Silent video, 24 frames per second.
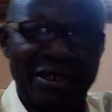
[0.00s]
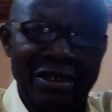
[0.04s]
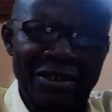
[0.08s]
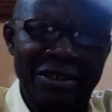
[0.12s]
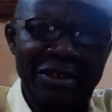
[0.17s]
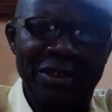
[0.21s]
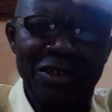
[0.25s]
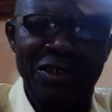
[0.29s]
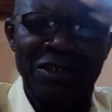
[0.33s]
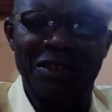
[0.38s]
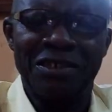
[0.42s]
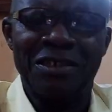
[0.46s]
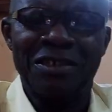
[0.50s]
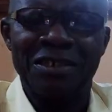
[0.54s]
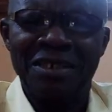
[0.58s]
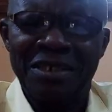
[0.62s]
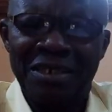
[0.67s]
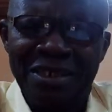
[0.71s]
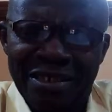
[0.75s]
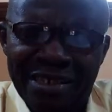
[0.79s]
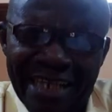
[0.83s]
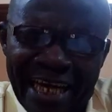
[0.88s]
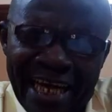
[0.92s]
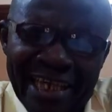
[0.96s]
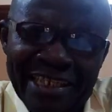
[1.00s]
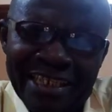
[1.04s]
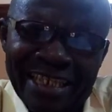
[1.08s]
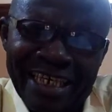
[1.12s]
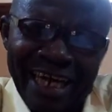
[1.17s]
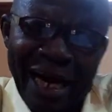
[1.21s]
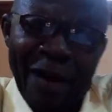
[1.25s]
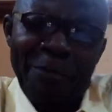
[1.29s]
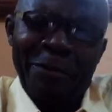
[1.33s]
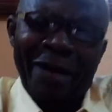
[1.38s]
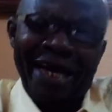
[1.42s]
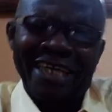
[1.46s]
is there's
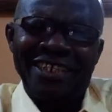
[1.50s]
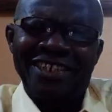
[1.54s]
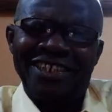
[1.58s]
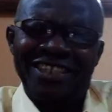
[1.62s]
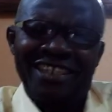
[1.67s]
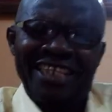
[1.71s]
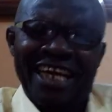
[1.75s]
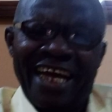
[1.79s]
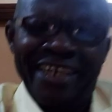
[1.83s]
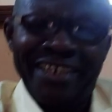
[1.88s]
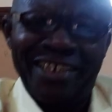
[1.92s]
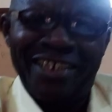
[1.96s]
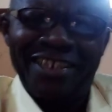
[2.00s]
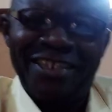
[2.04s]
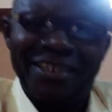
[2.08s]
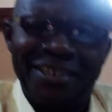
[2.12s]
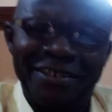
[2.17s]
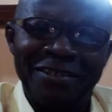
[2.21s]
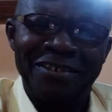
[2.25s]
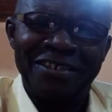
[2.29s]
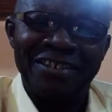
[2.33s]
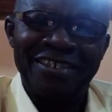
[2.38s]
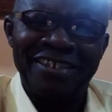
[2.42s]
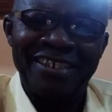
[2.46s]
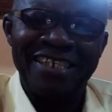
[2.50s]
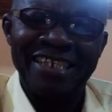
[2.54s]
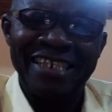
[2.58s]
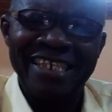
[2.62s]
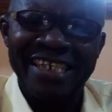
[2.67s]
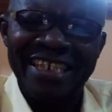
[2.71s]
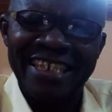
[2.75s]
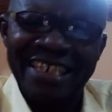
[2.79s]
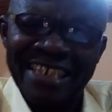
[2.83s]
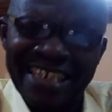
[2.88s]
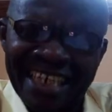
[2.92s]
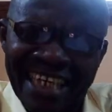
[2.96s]
grammar inside.
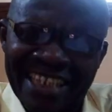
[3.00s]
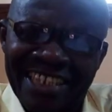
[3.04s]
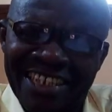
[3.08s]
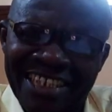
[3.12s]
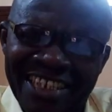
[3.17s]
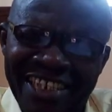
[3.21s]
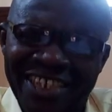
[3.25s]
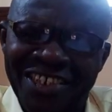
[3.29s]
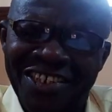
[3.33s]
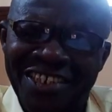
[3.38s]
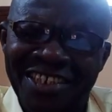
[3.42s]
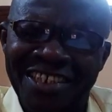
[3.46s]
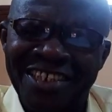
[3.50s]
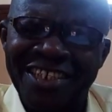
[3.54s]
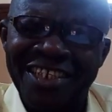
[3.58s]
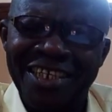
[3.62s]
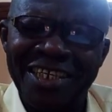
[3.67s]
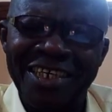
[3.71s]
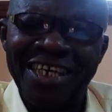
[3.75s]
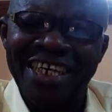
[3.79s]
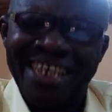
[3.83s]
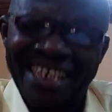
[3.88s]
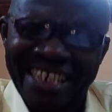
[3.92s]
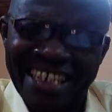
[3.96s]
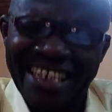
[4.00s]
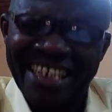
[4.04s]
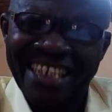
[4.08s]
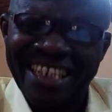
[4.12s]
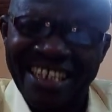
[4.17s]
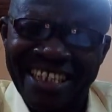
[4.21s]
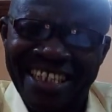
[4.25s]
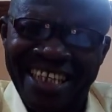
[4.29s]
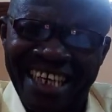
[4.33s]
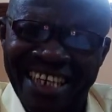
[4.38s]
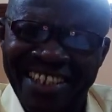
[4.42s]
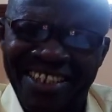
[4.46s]
That is,
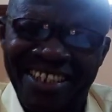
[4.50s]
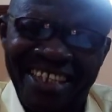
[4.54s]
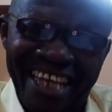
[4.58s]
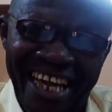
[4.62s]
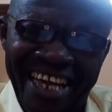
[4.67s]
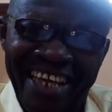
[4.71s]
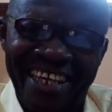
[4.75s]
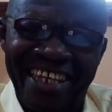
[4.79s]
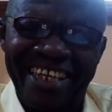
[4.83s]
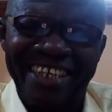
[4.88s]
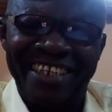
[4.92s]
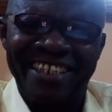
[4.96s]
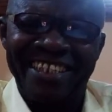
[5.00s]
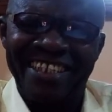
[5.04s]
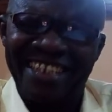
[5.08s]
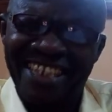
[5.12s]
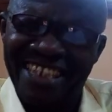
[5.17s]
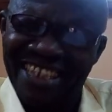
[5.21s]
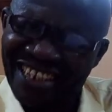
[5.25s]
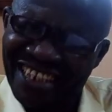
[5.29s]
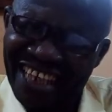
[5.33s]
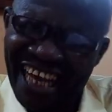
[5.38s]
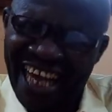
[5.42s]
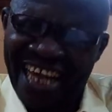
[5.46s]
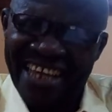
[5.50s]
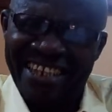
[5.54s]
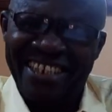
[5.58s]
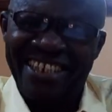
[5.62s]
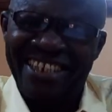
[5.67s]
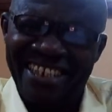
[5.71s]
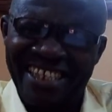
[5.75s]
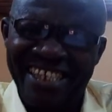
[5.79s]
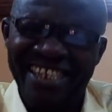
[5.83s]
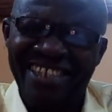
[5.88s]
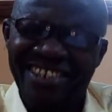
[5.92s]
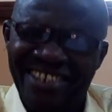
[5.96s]
intestinally, inside,
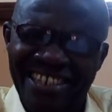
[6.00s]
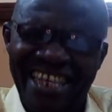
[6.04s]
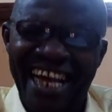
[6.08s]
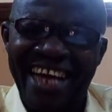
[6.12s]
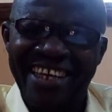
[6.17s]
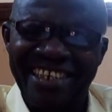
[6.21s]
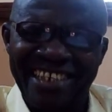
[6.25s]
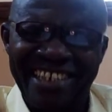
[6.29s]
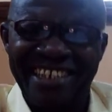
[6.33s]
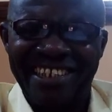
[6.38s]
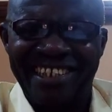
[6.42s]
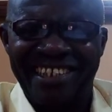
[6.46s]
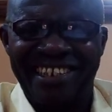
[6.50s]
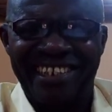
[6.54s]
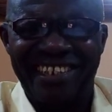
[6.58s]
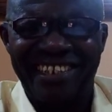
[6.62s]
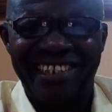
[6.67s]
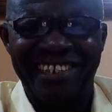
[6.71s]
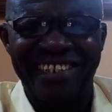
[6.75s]
inside it,